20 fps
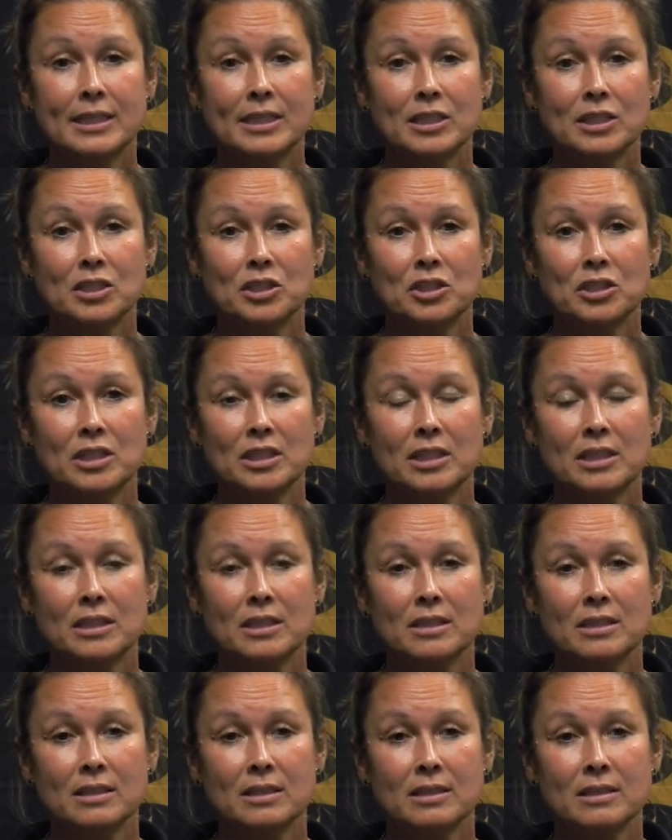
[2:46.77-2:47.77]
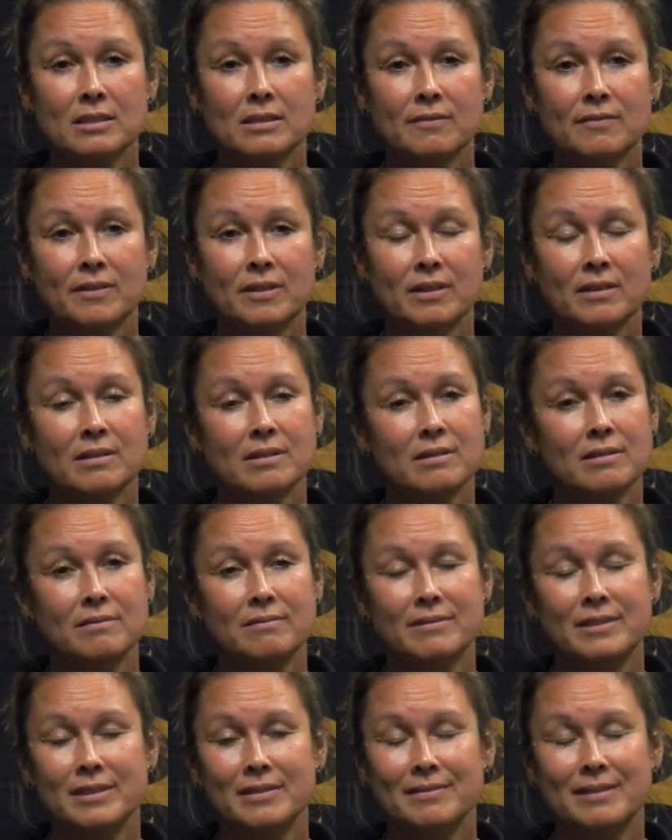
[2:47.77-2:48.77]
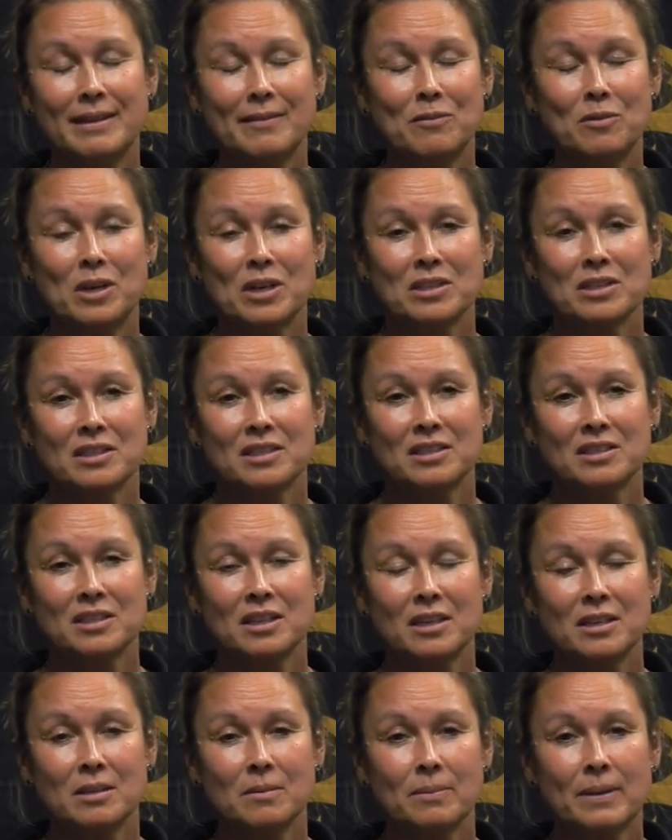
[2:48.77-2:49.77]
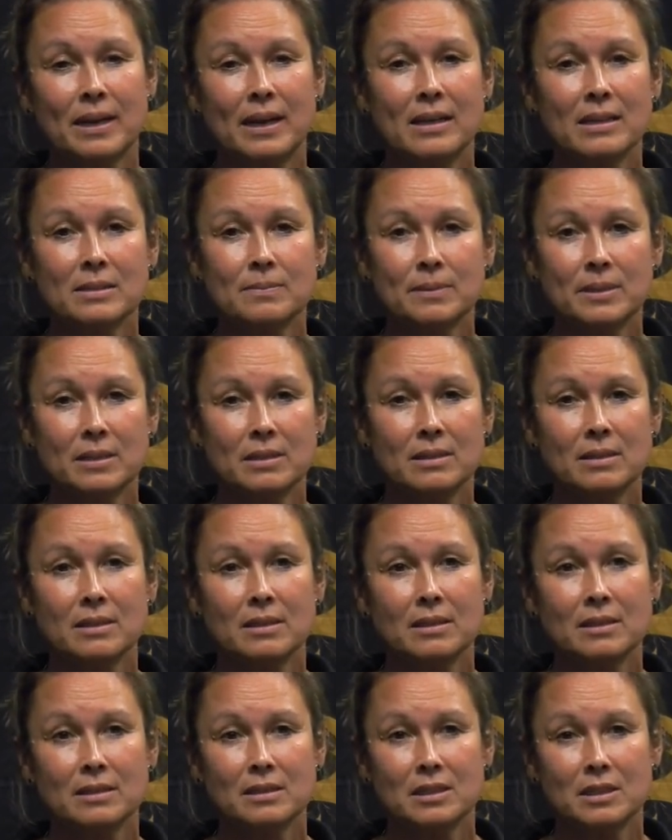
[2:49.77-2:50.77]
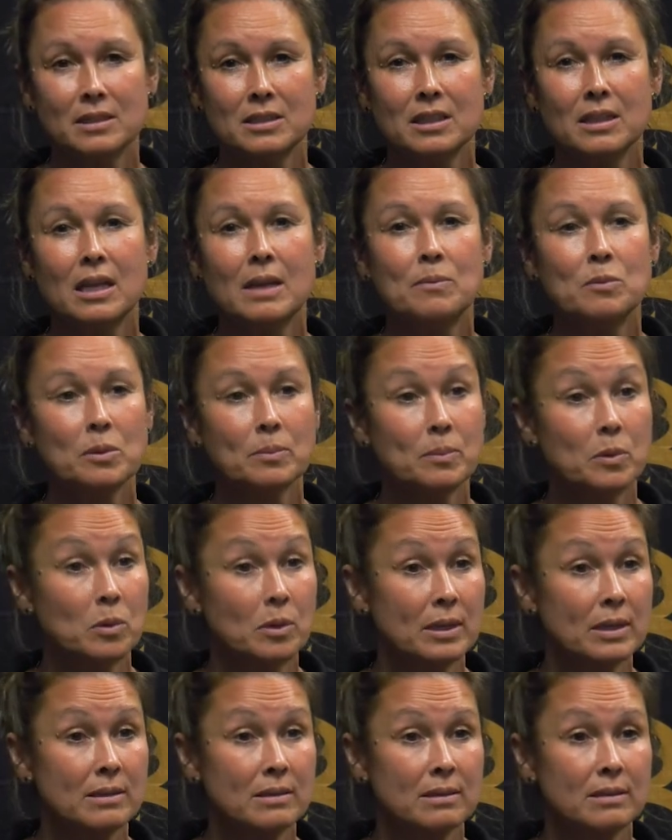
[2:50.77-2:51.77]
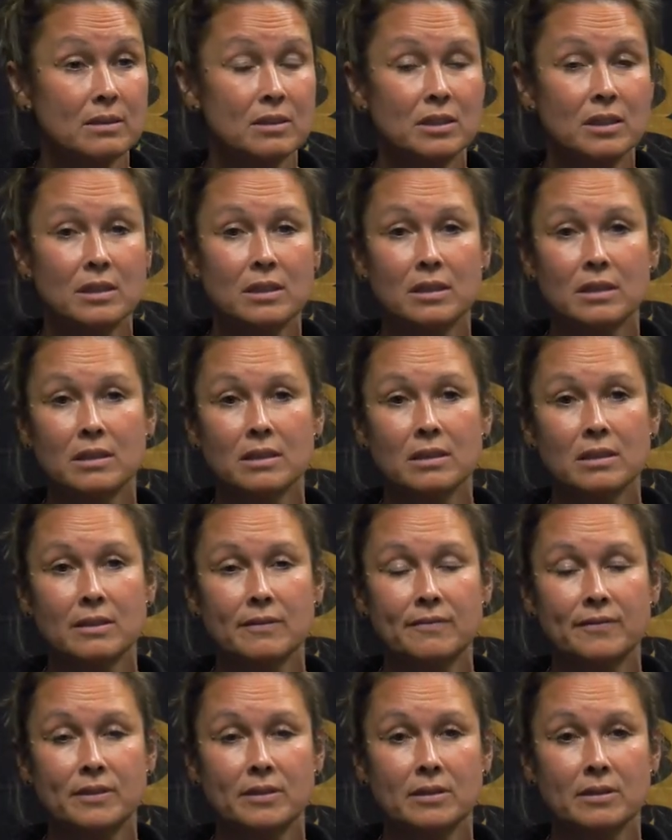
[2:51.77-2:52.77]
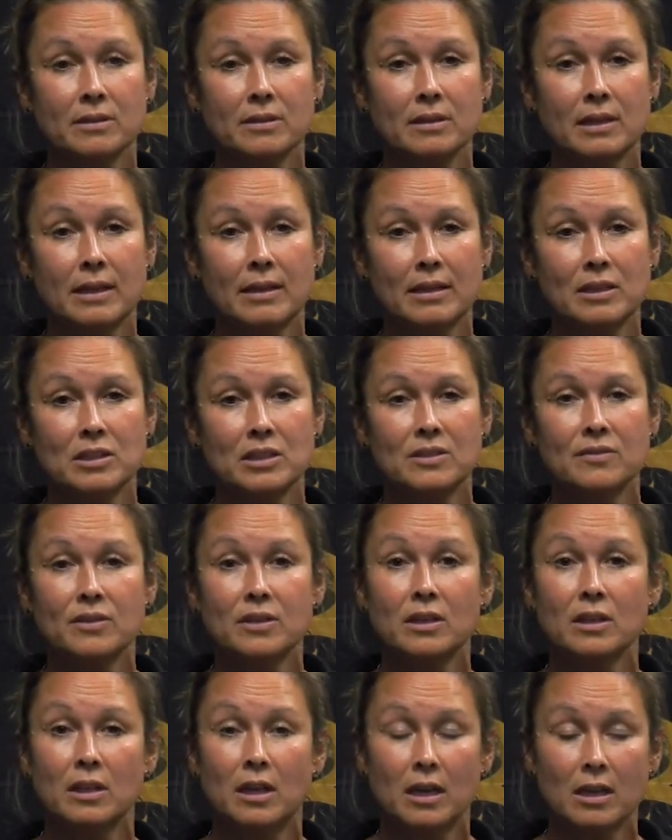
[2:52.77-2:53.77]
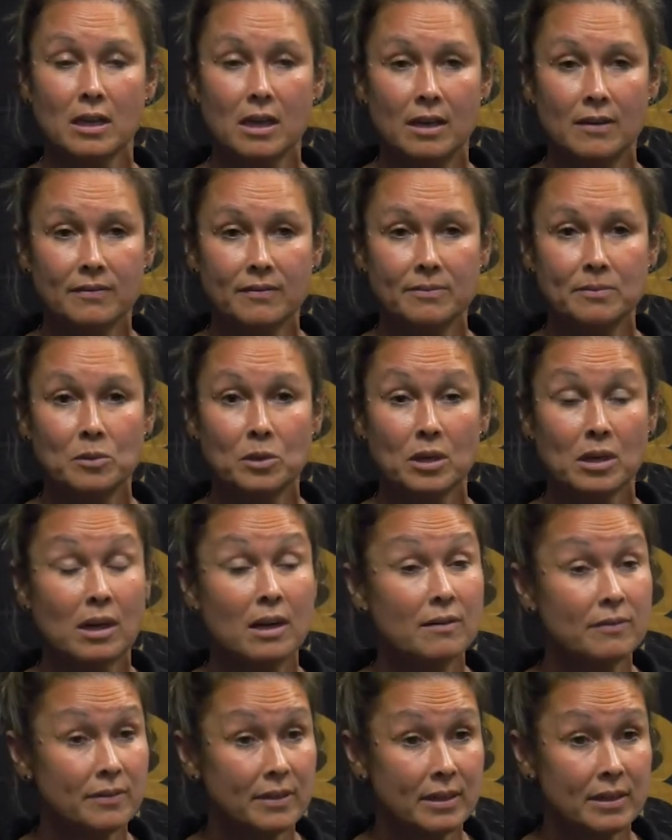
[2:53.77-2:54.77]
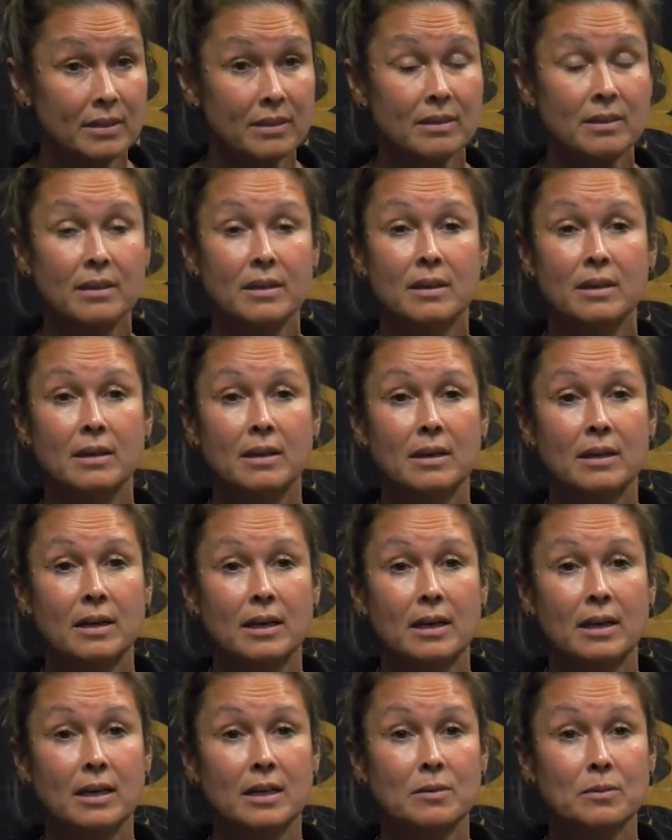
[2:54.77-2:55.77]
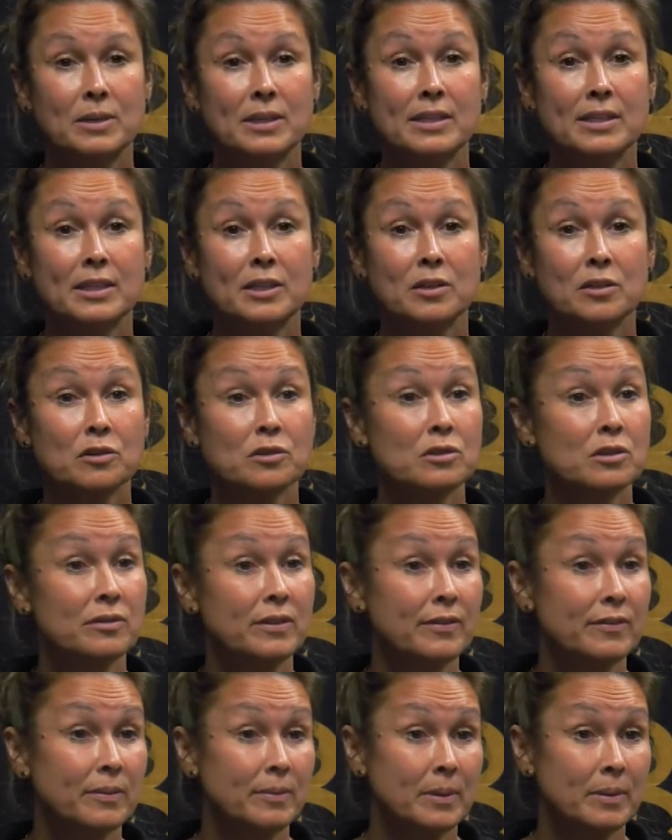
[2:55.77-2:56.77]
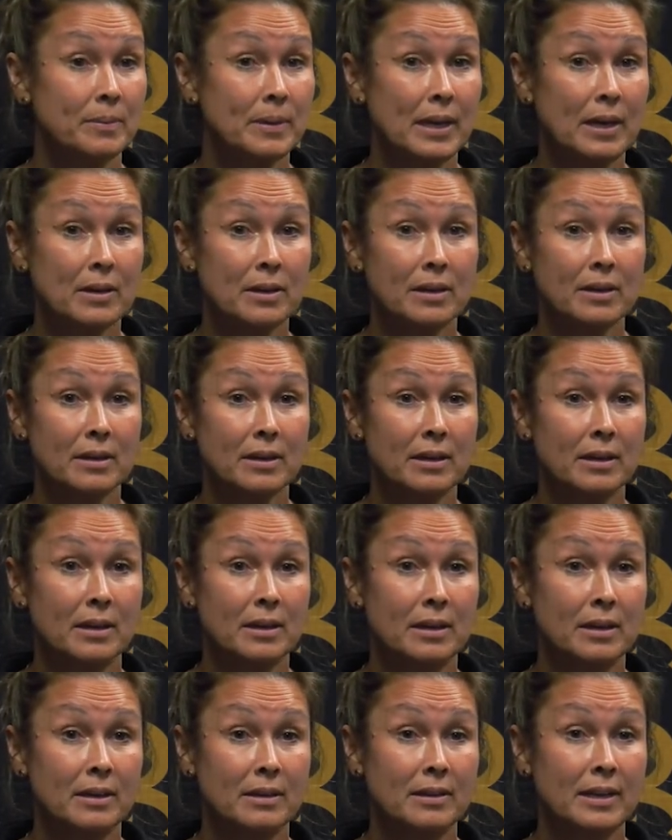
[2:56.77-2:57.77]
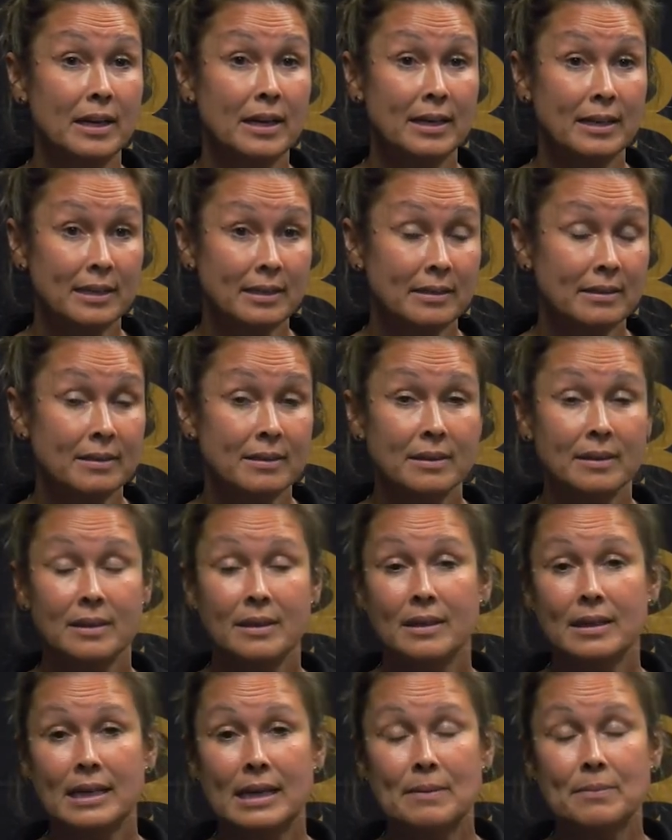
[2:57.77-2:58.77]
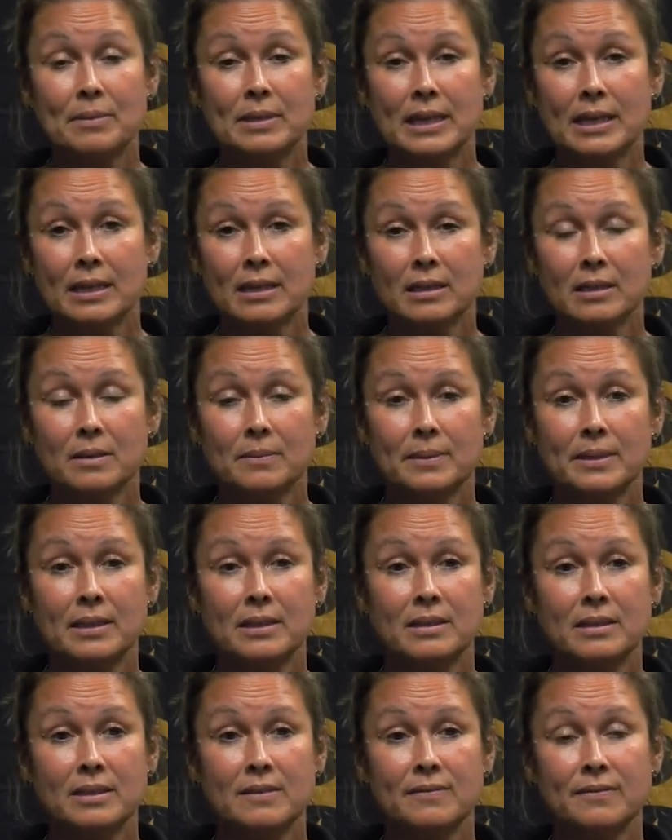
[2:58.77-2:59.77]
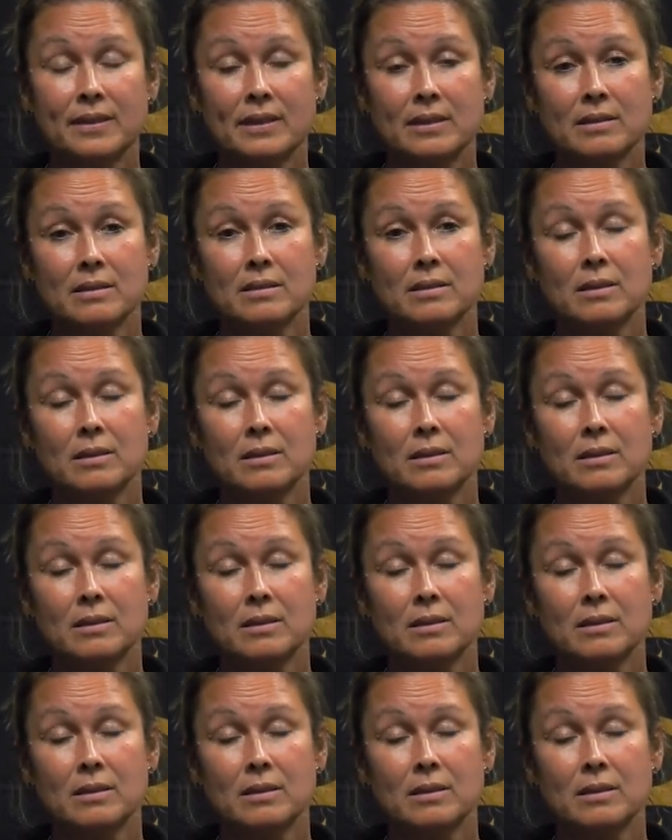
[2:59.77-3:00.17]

She's, if you have watched Kashana in the past, but she's a lot more poised this year. I think she's feeling a lot more confident. We see her serving from the back line and playing a little bit of defense.